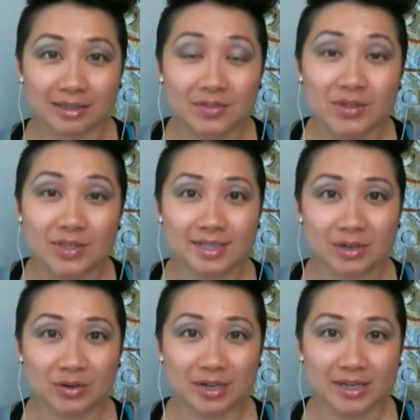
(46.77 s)
in the
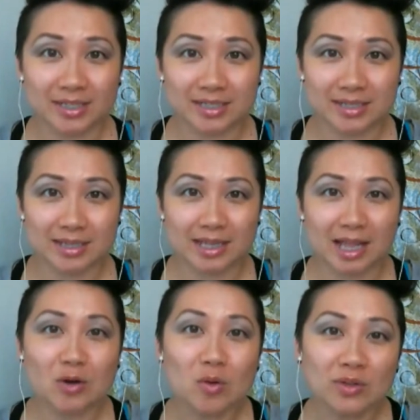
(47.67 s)
series,
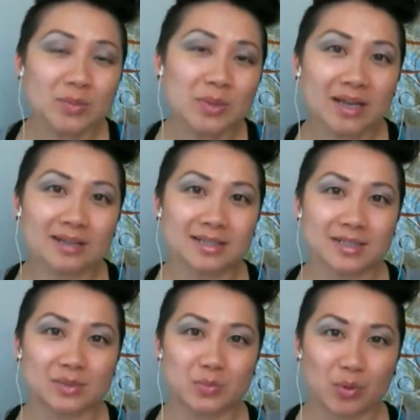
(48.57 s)
not only because
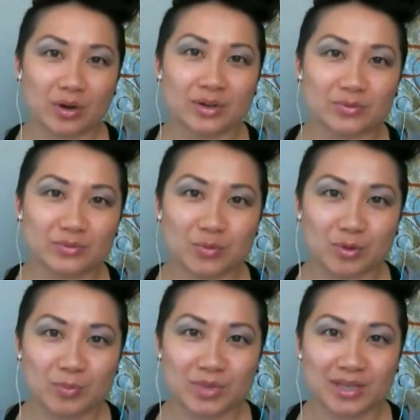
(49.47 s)
it's important
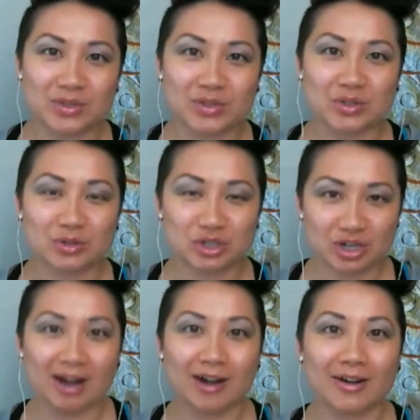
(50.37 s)
for me to
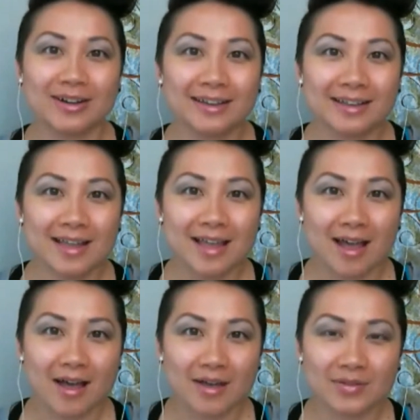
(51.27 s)
share
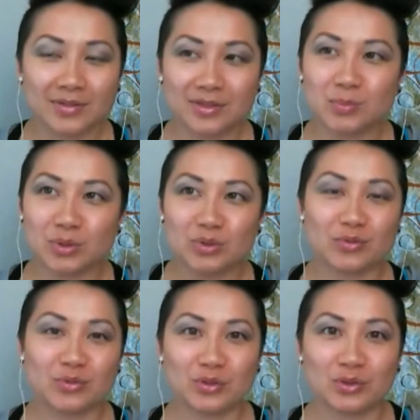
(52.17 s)
the
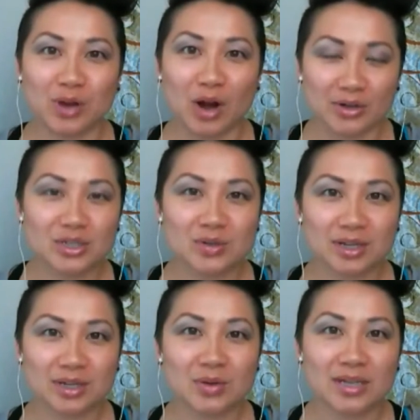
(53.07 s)
beautiful
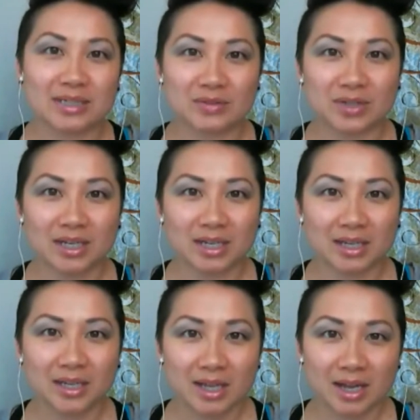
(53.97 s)
artistry and
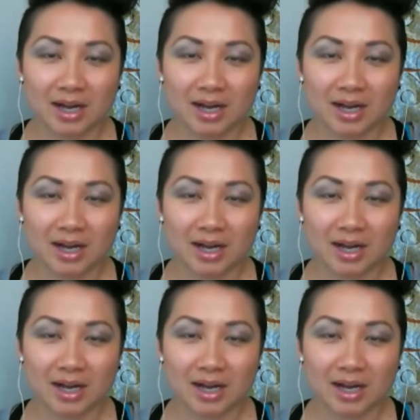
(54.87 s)
creativity